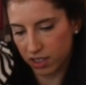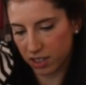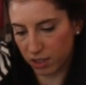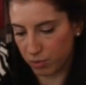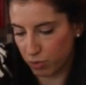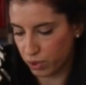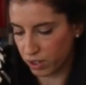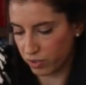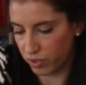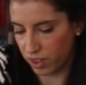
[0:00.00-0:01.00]
some
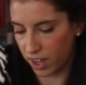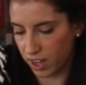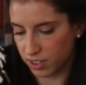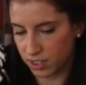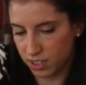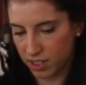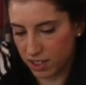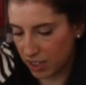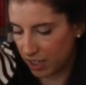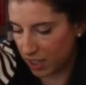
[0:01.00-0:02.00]
more of that.
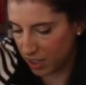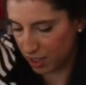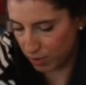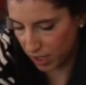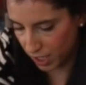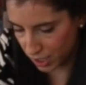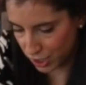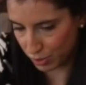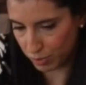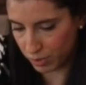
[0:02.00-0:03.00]
I'm gonna get
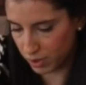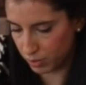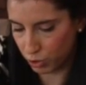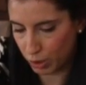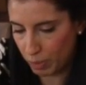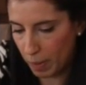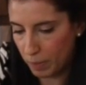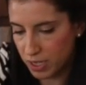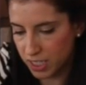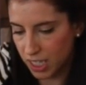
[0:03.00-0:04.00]
some more
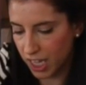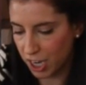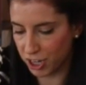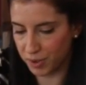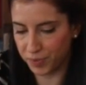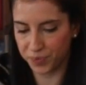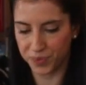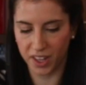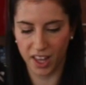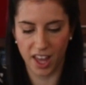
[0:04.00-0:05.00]
peppers in there.
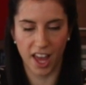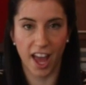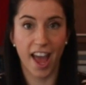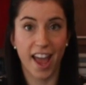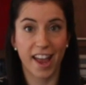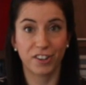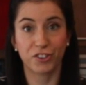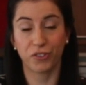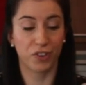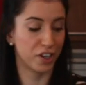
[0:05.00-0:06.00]
And
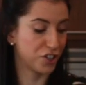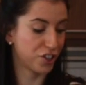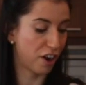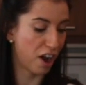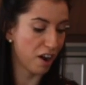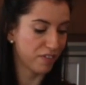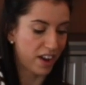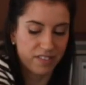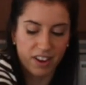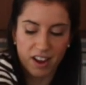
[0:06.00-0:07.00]
to finish it off,
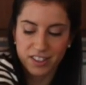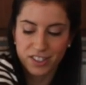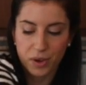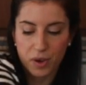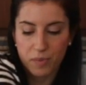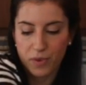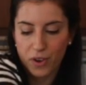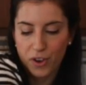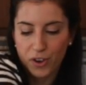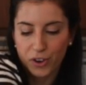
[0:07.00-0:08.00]
I've got some
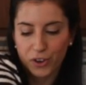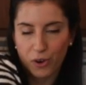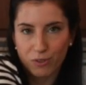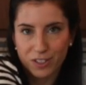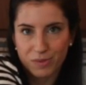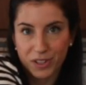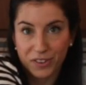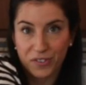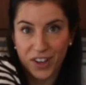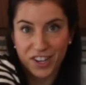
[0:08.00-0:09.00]
goat's milk
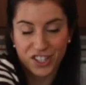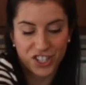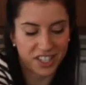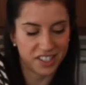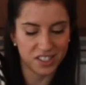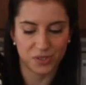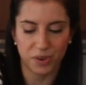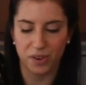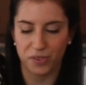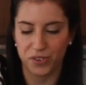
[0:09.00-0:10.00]
feta cheese
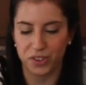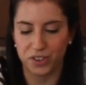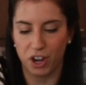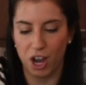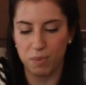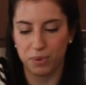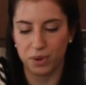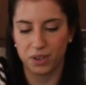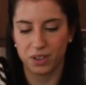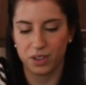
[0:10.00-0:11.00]
right over the top,
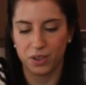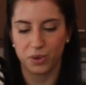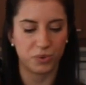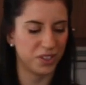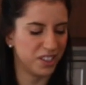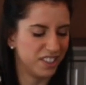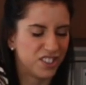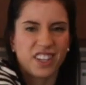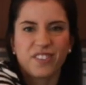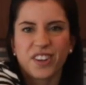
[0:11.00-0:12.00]
really
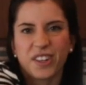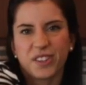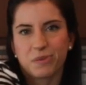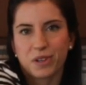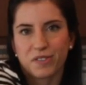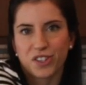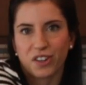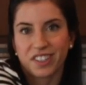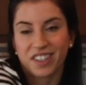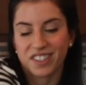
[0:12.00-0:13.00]
to give it a little bit of
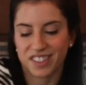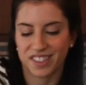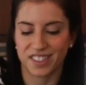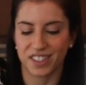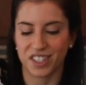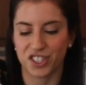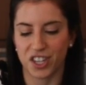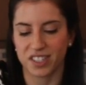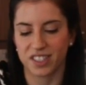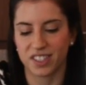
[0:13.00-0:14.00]
saltiness. It's
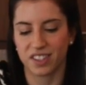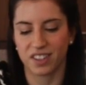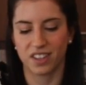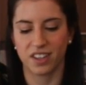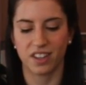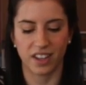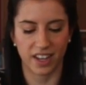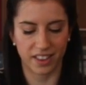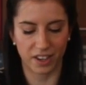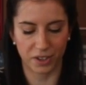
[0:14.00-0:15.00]
delicious.
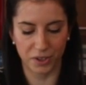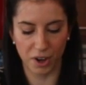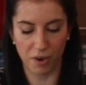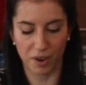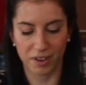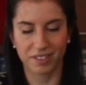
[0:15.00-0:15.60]
And there you go.